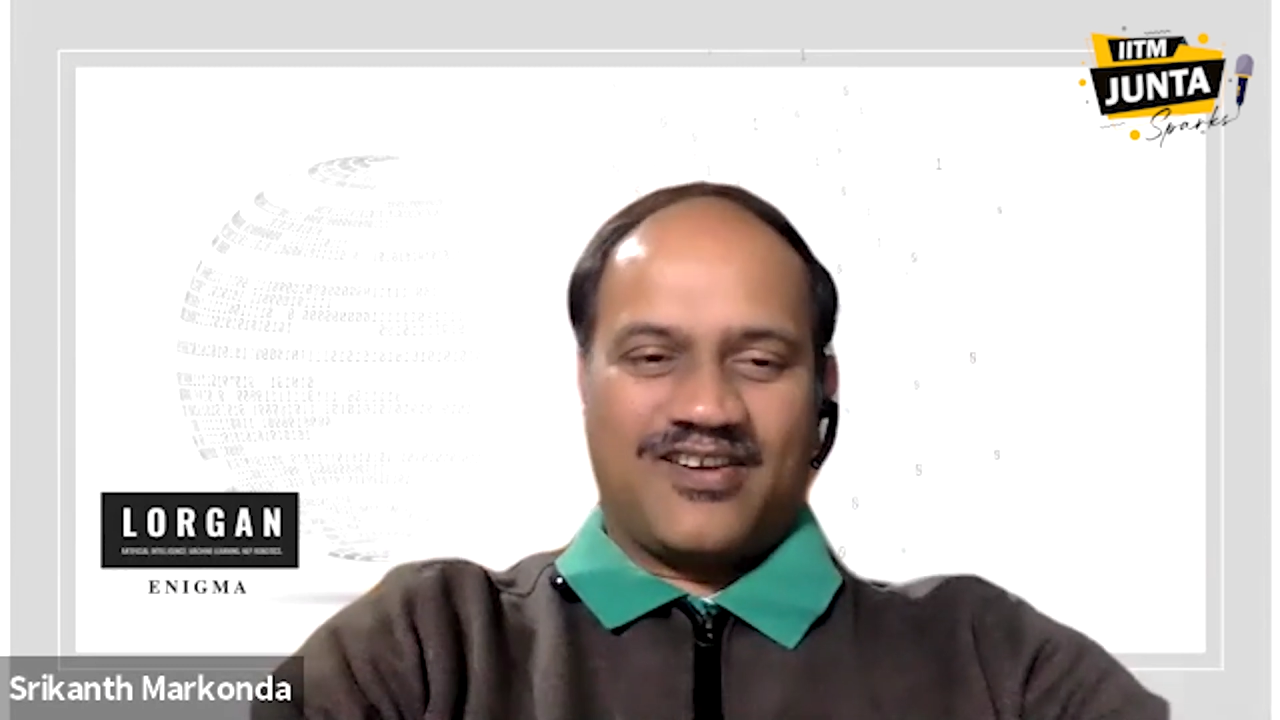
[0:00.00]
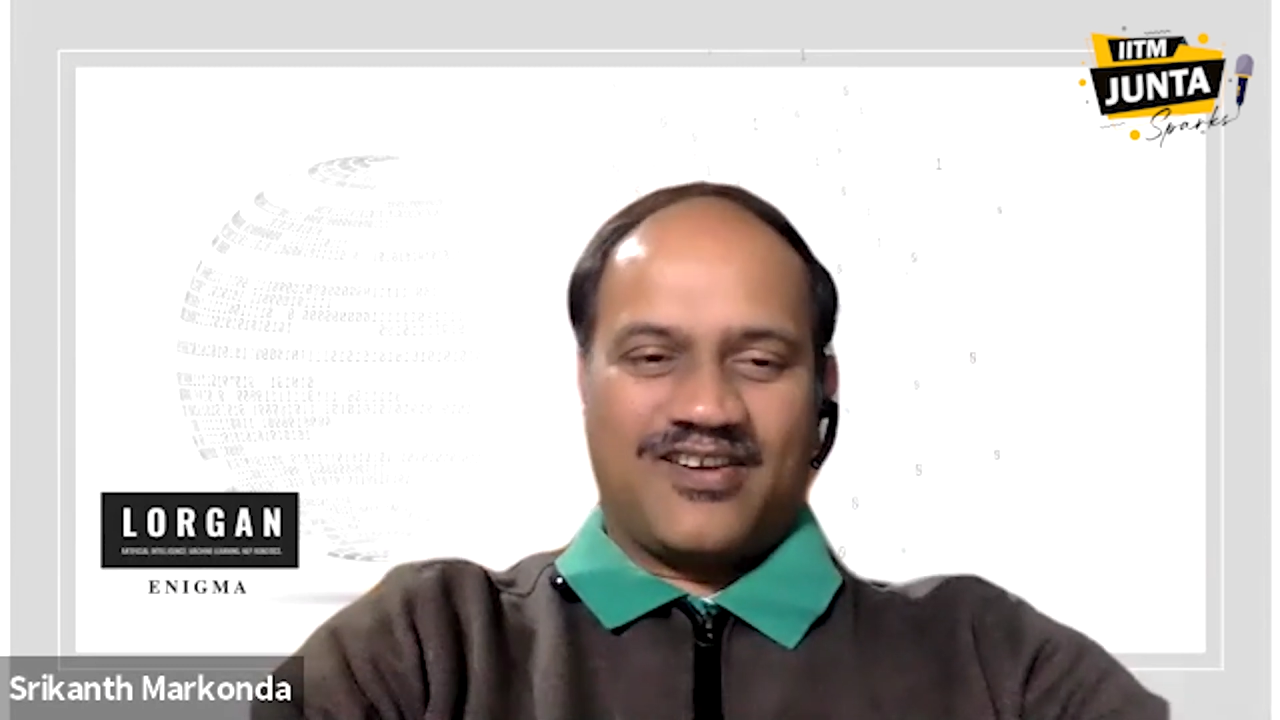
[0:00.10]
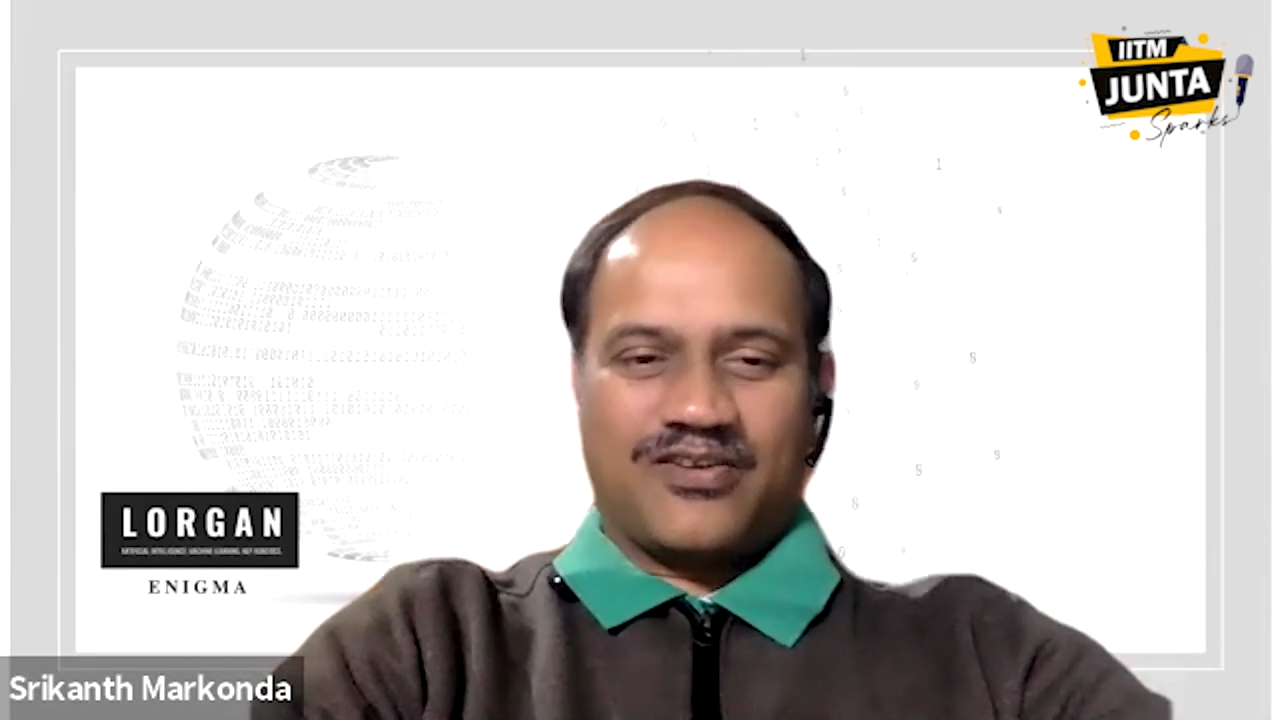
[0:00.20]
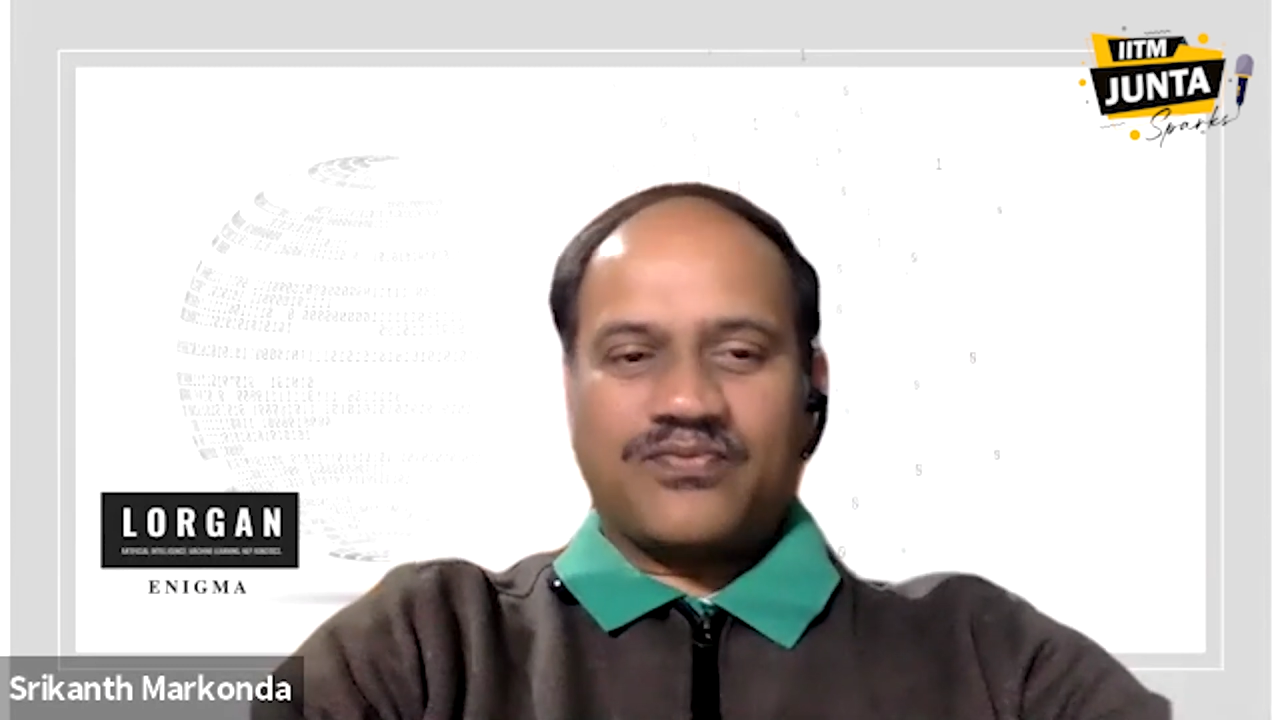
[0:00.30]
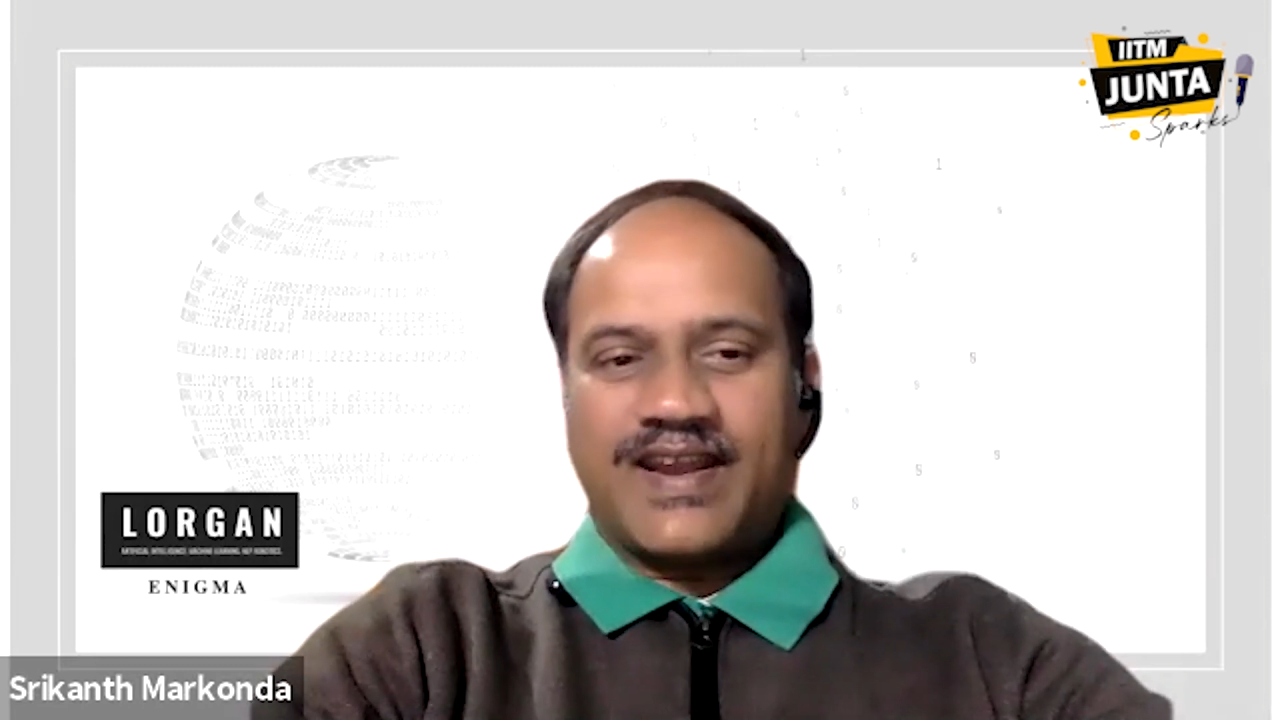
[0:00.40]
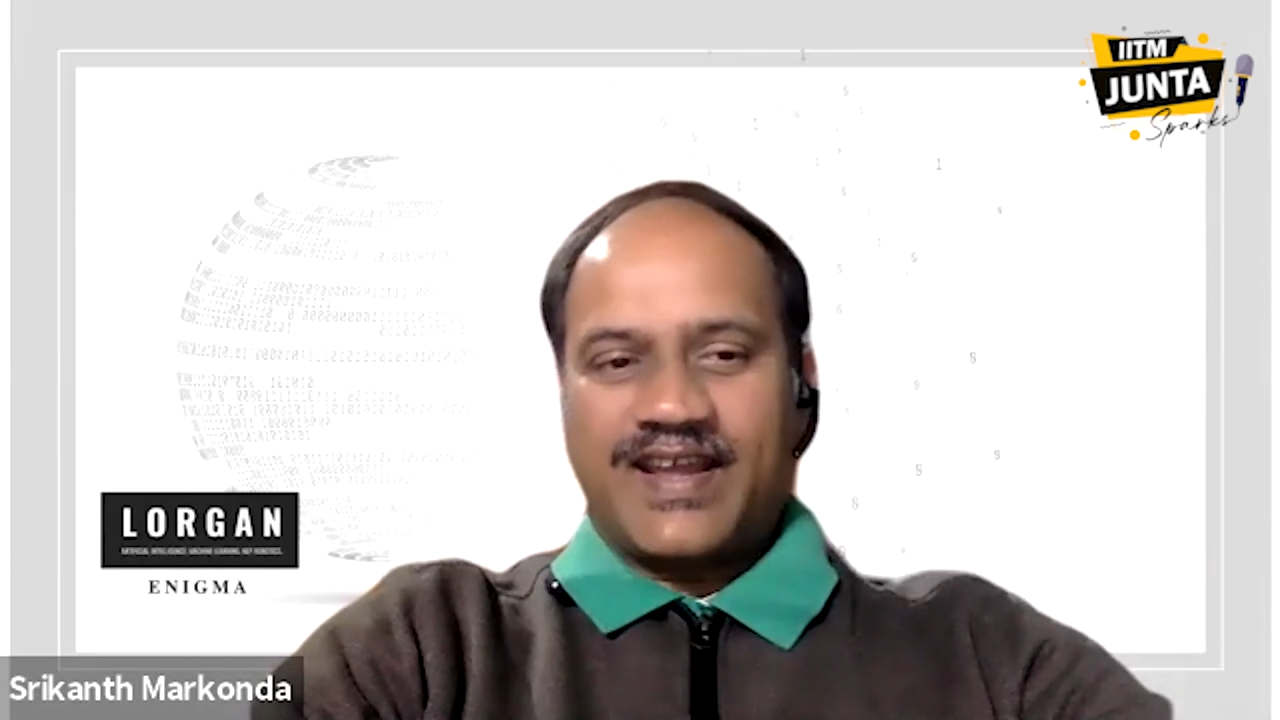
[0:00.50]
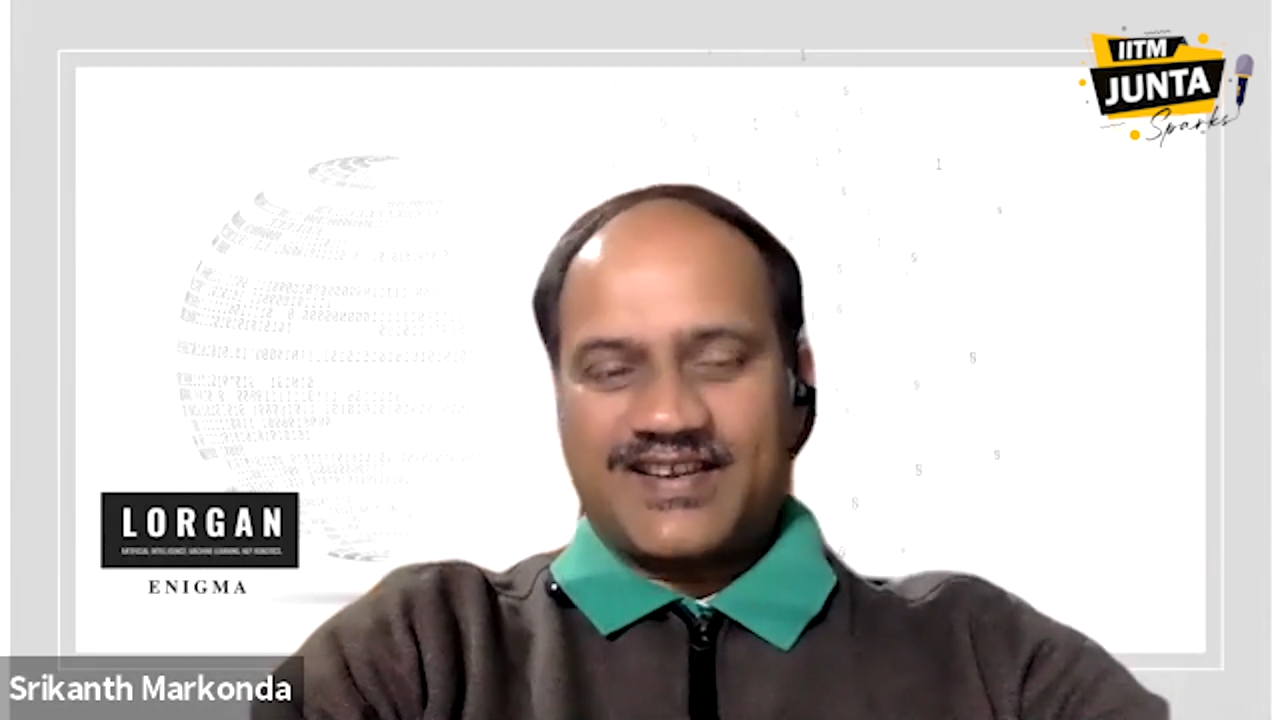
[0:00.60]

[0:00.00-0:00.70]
lot of fun,